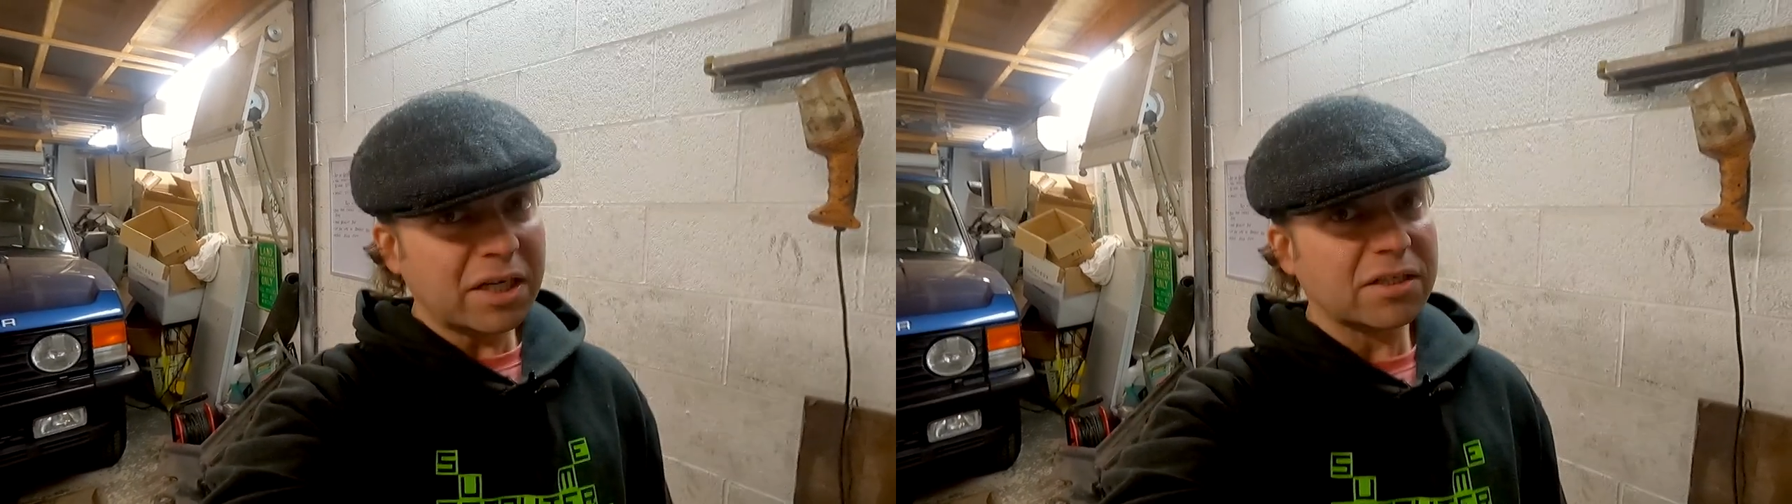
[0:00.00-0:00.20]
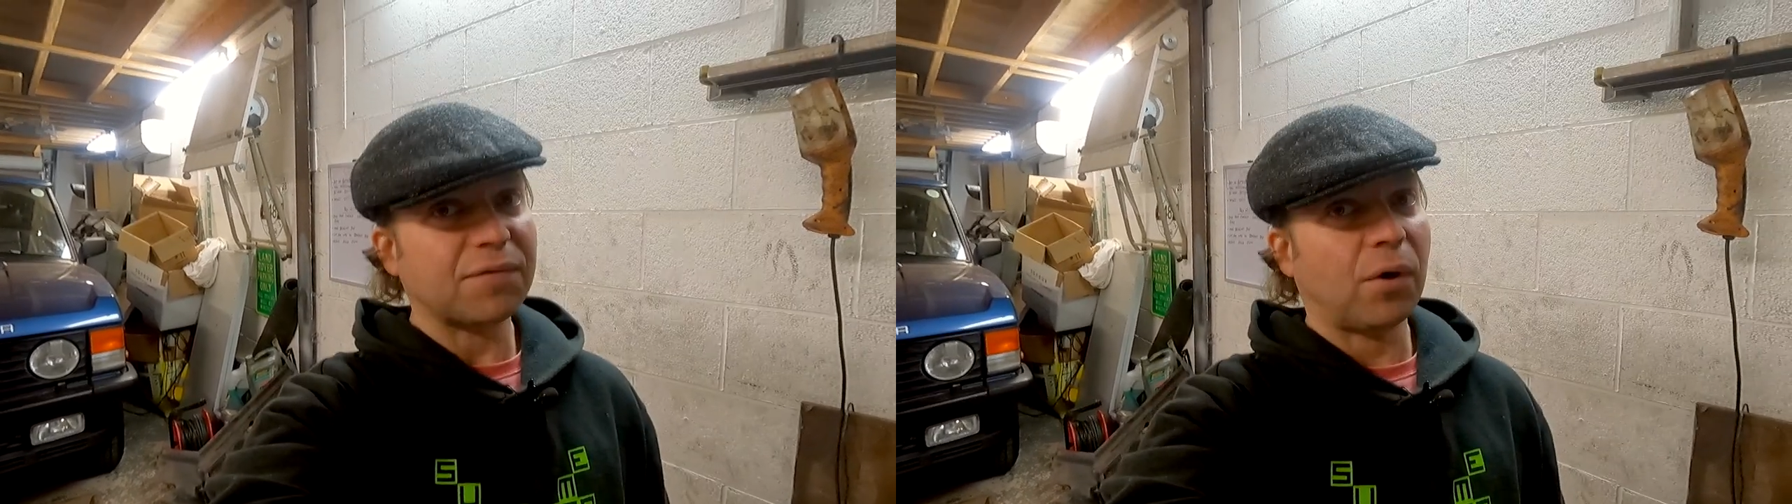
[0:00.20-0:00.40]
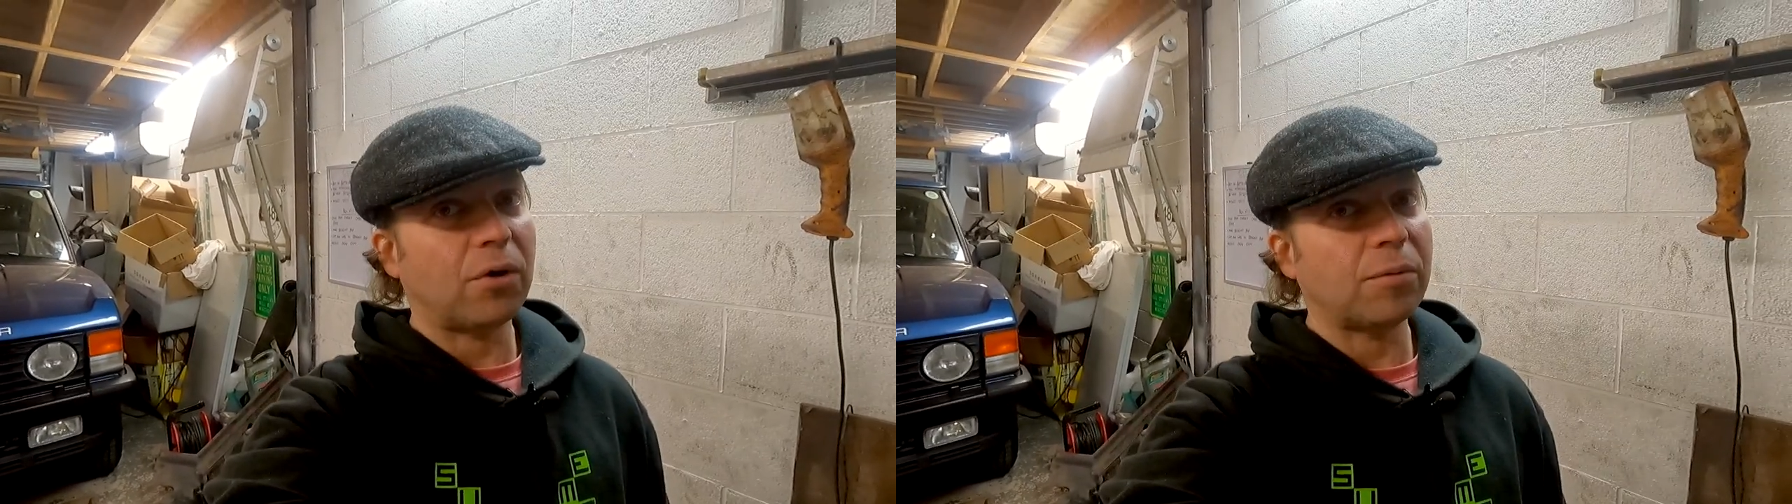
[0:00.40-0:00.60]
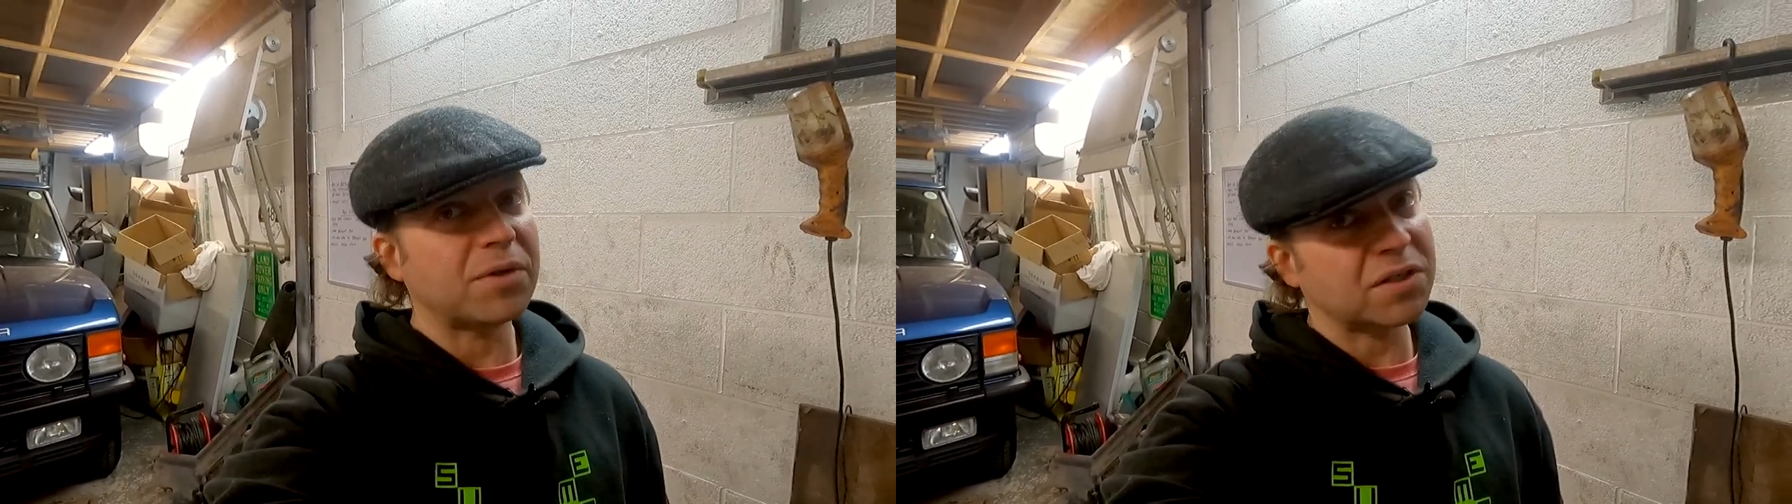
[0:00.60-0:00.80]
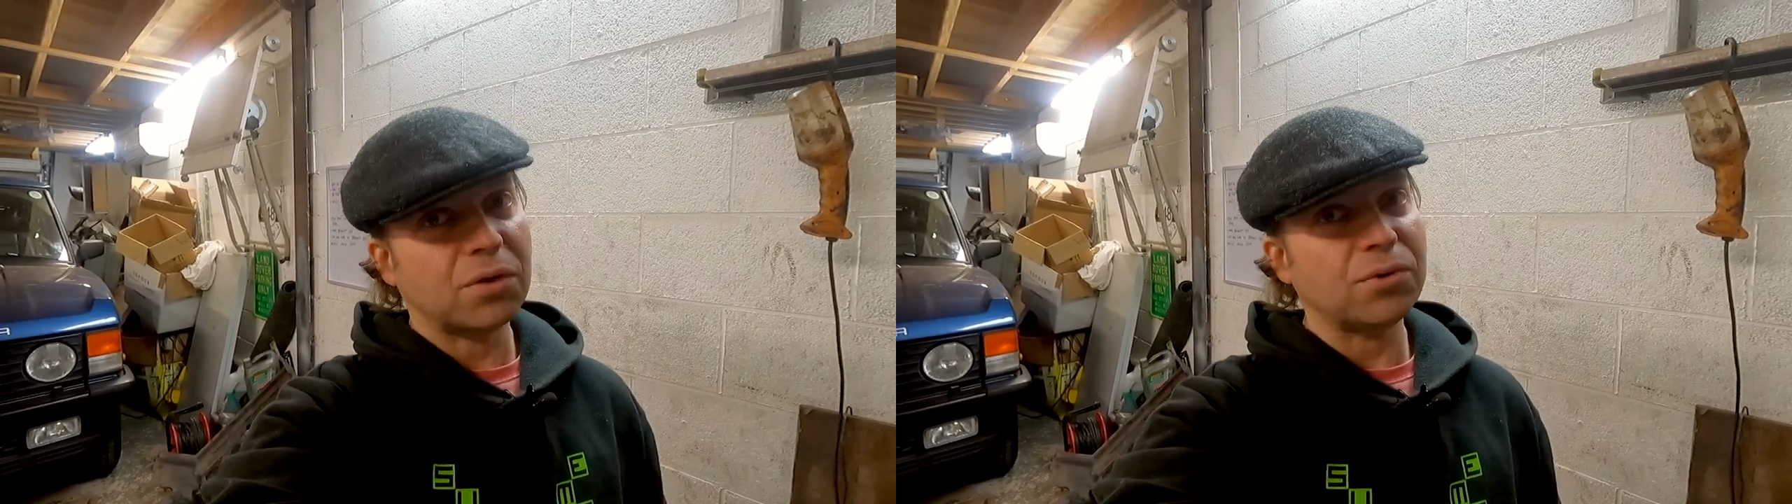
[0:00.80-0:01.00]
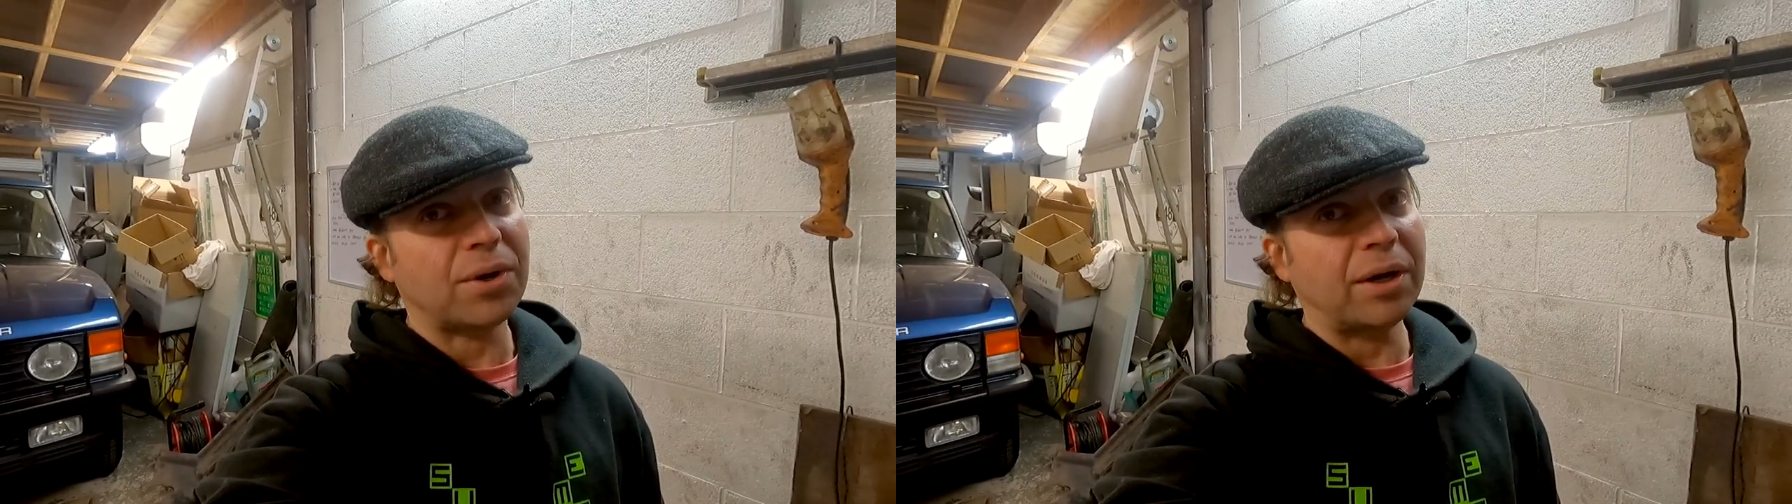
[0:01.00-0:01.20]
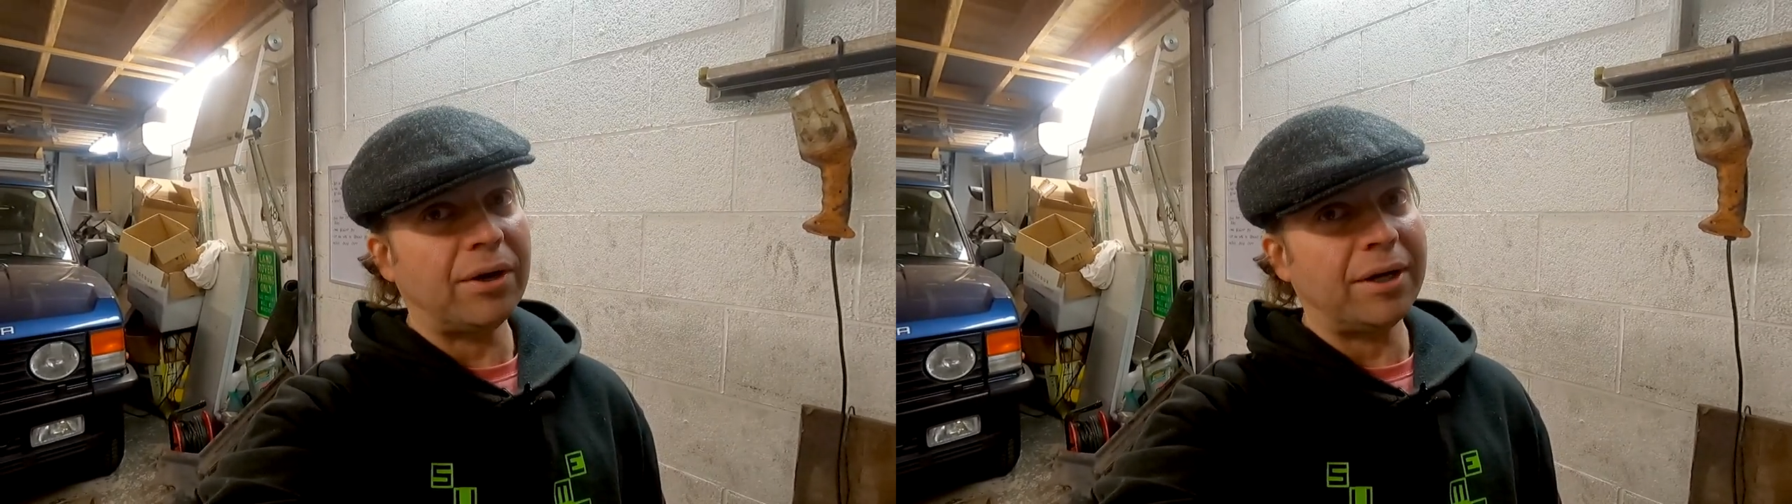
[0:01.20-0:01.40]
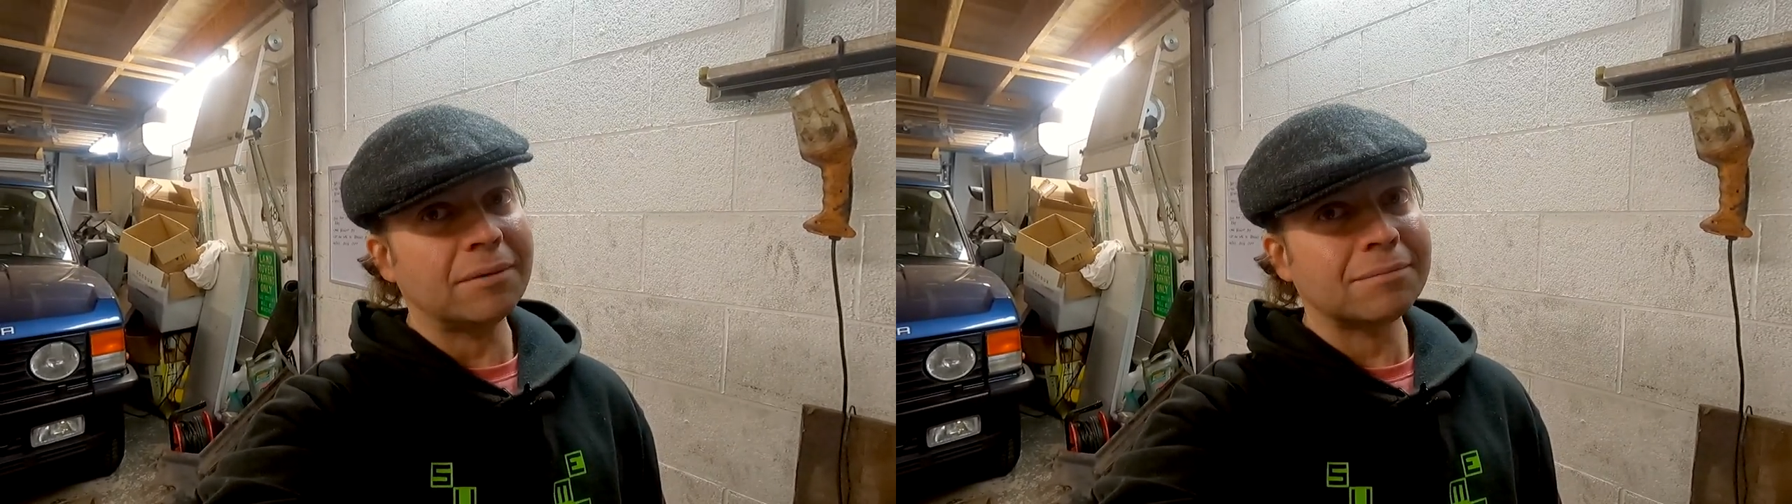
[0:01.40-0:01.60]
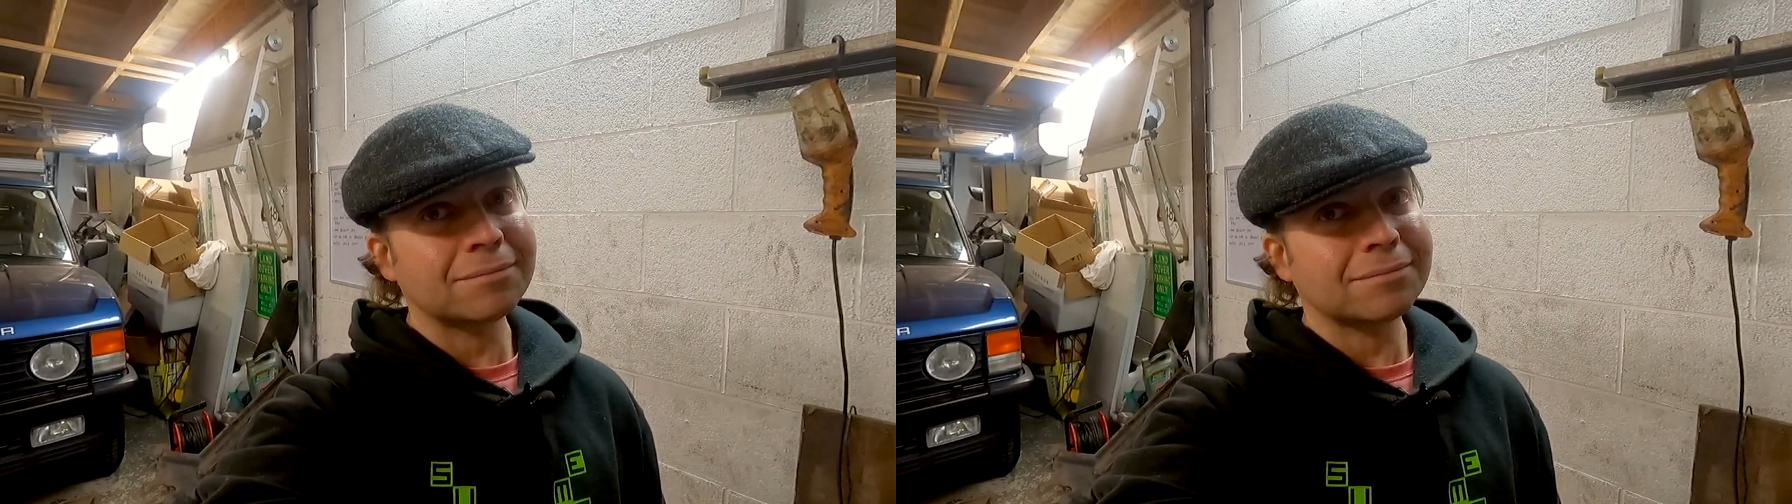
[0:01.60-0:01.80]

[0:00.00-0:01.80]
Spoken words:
to fire up the soldering iron.